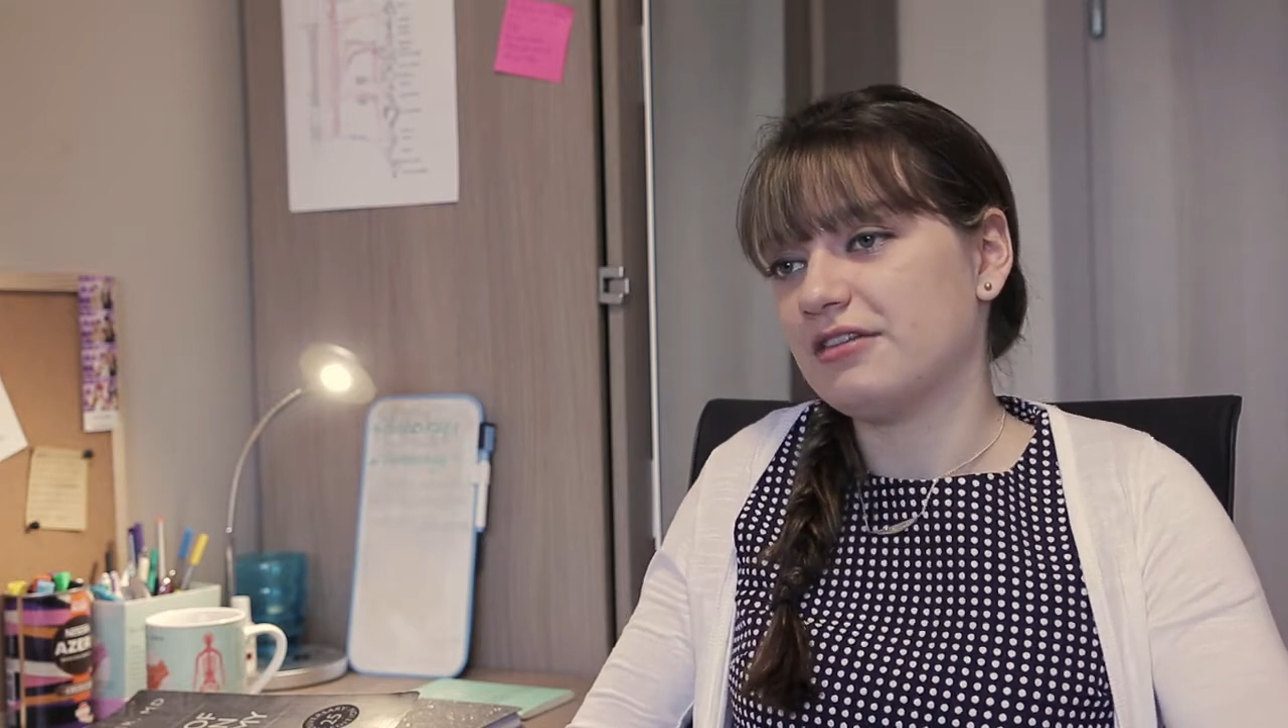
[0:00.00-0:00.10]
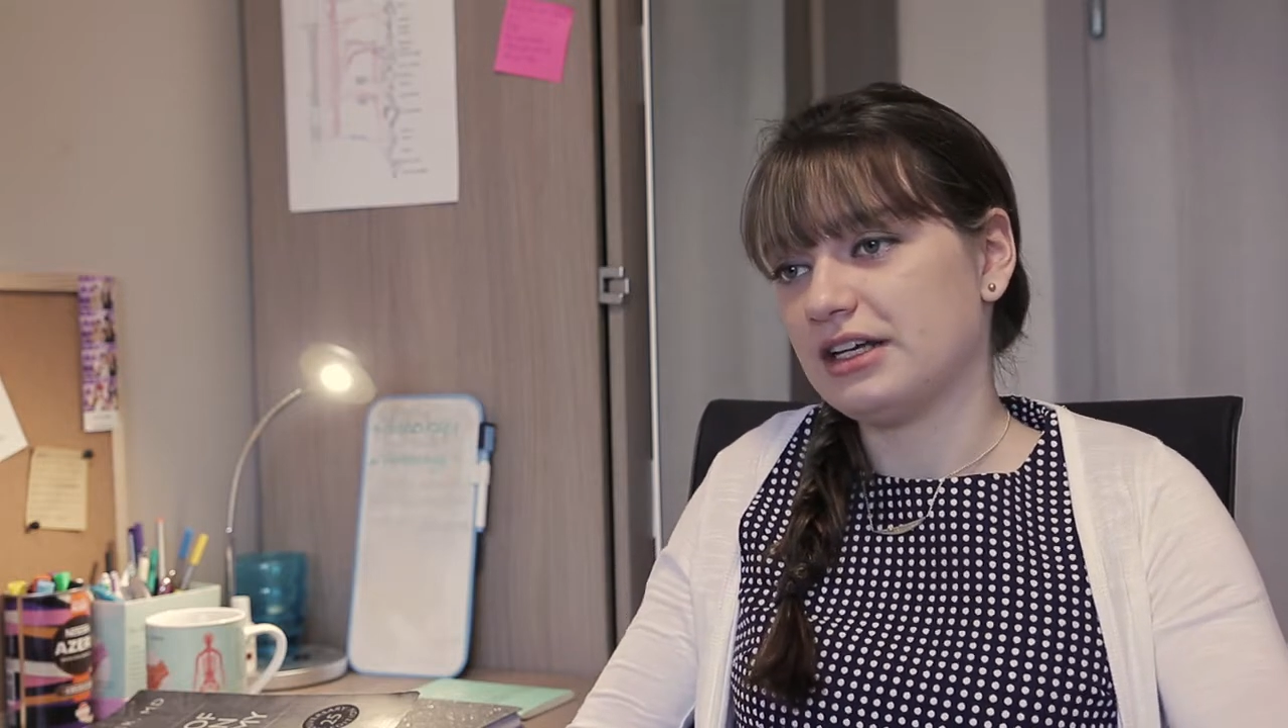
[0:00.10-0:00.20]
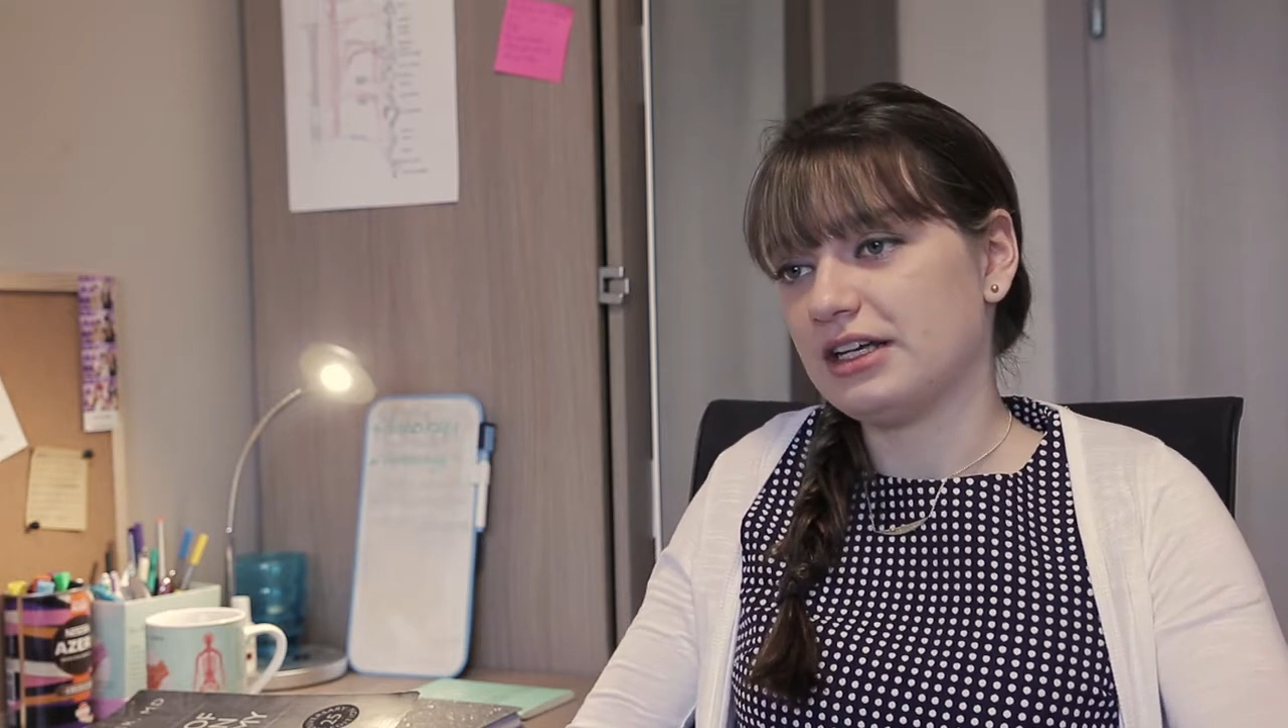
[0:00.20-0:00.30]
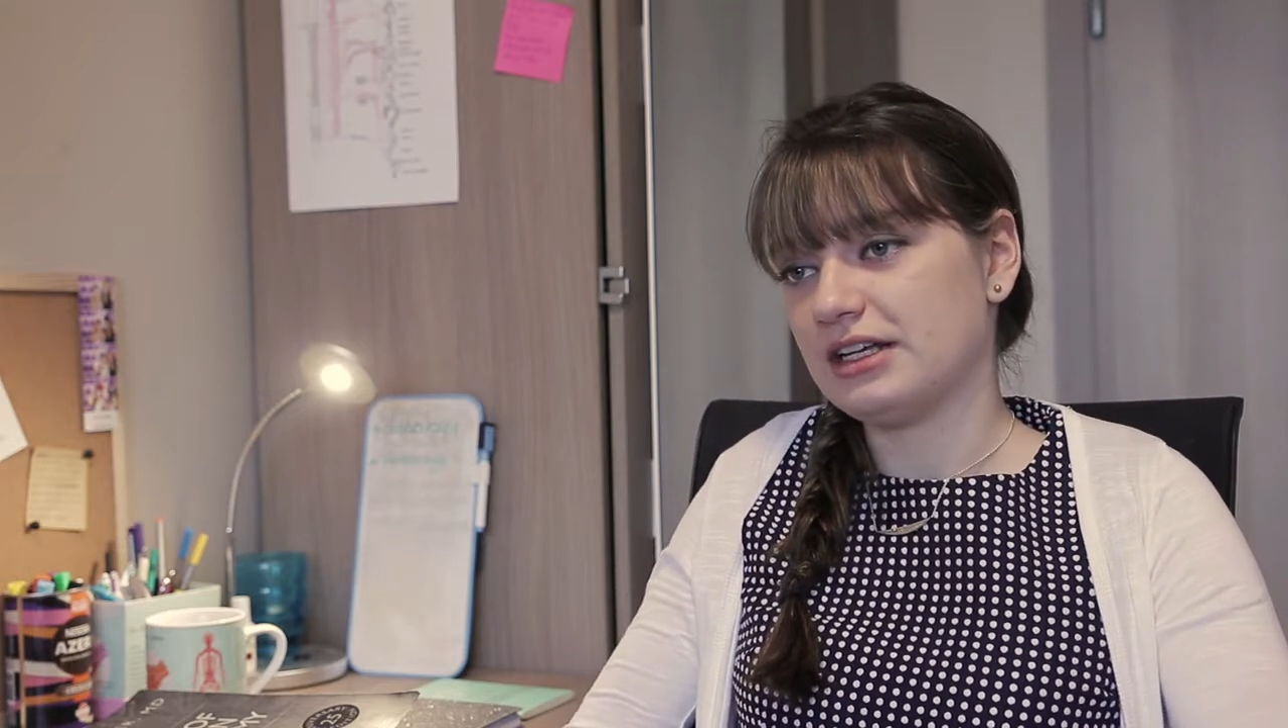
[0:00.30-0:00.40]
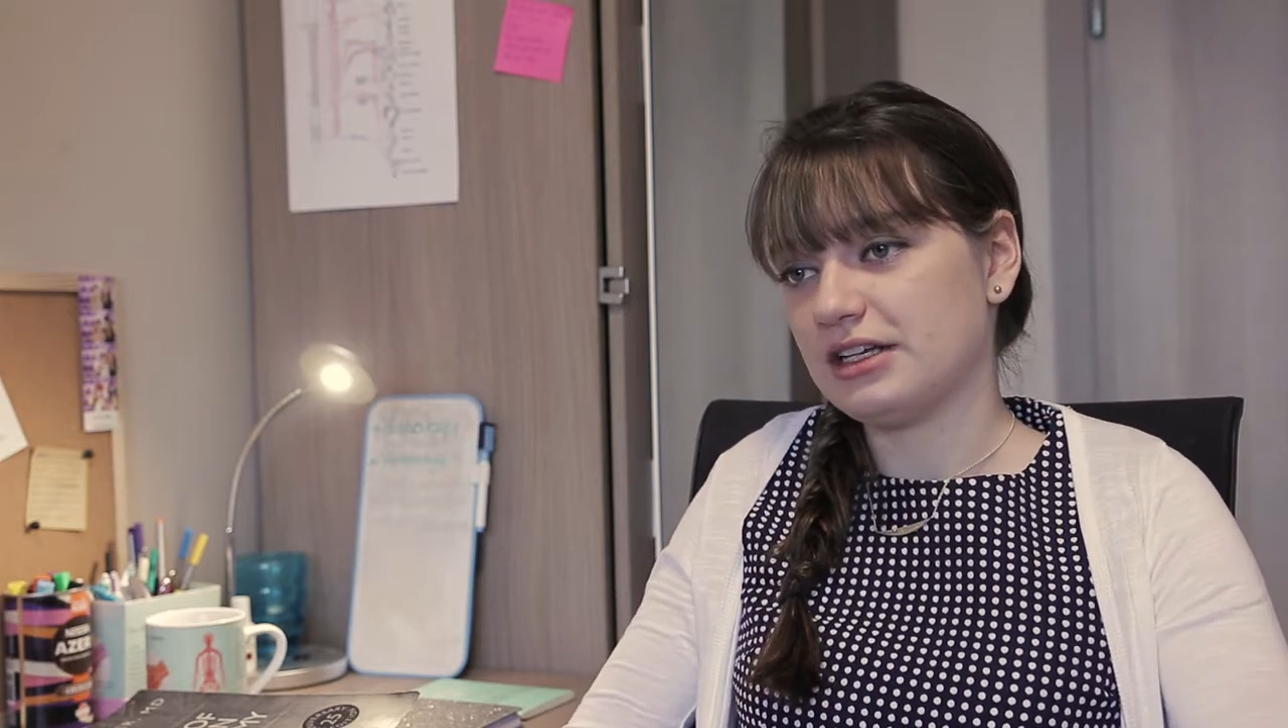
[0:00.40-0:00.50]

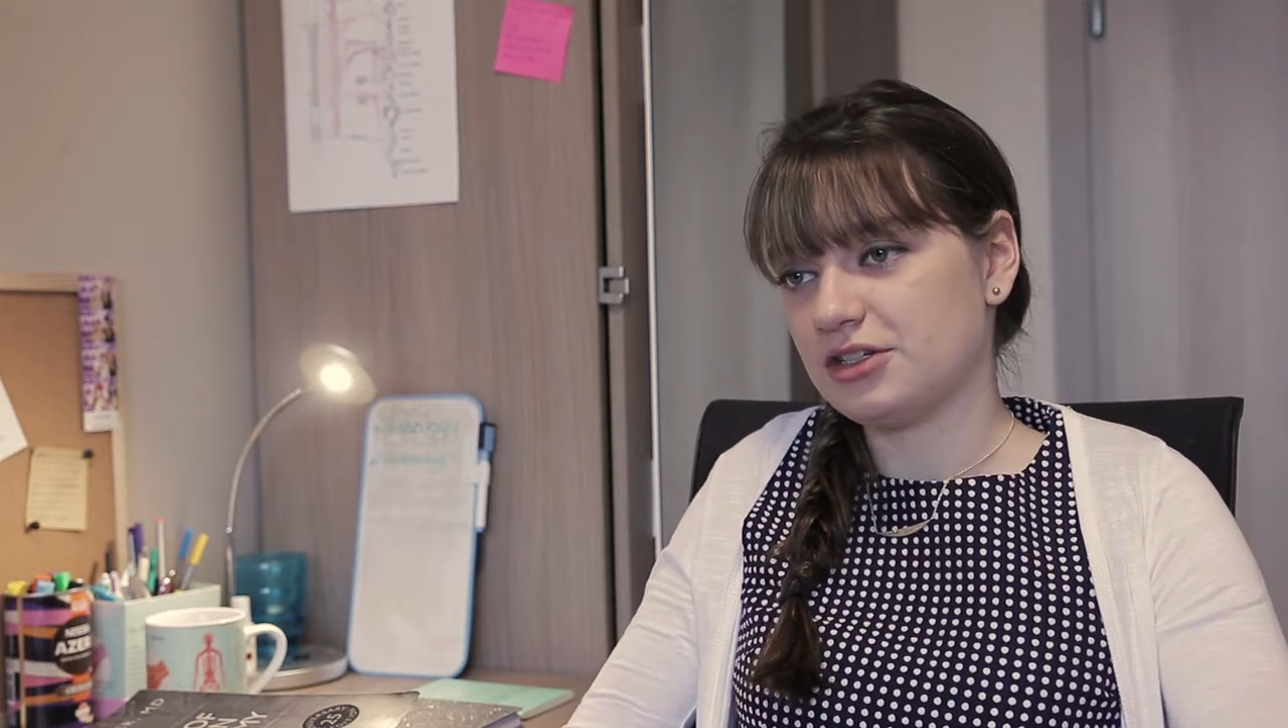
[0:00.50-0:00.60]
really